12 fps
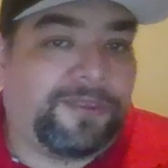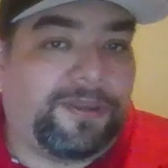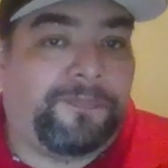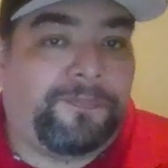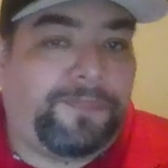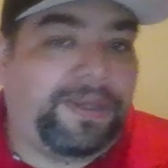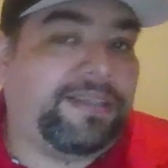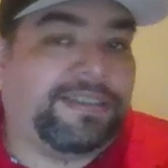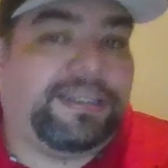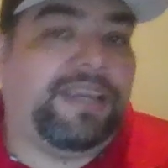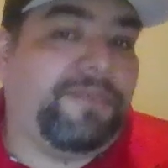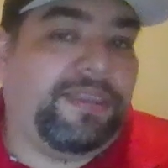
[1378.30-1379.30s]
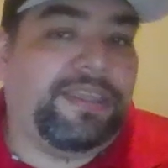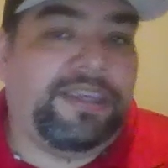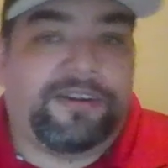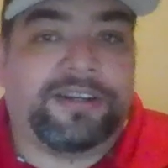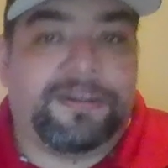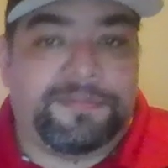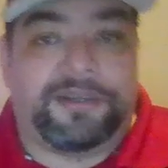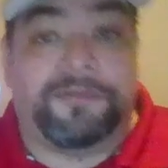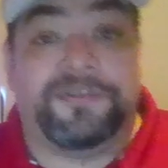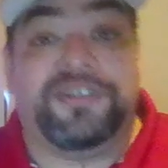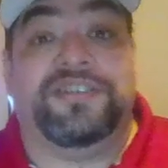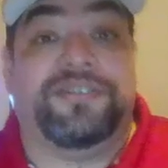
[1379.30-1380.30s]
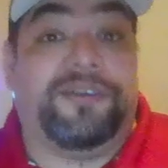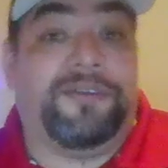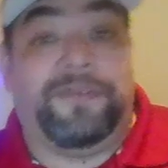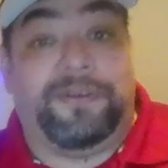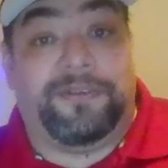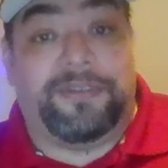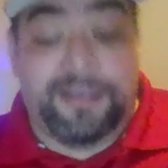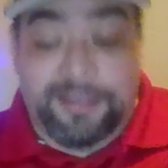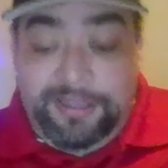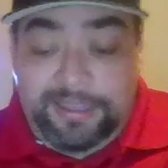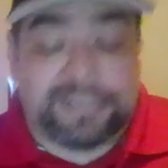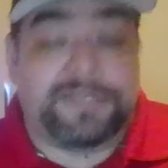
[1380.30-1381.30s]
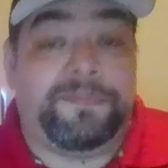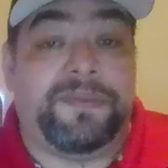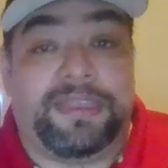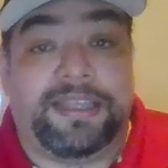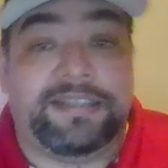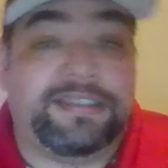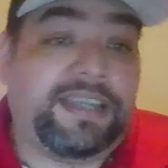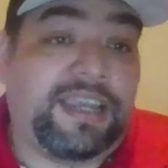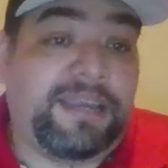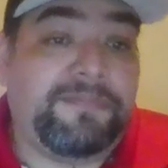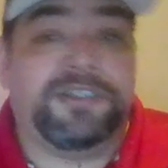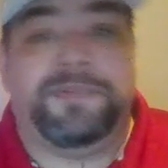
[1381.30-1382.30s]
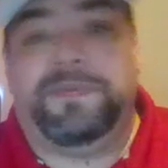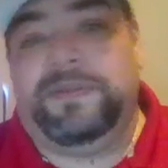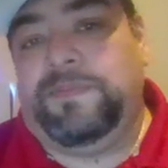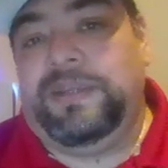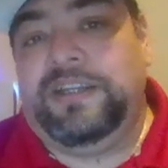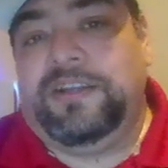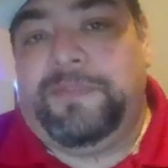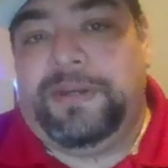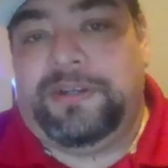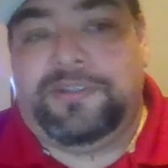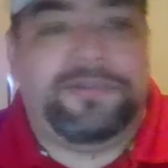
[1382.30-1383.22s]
biggest game of the year comes out, which is Starfield. That's a Bethesda game, which is being compared to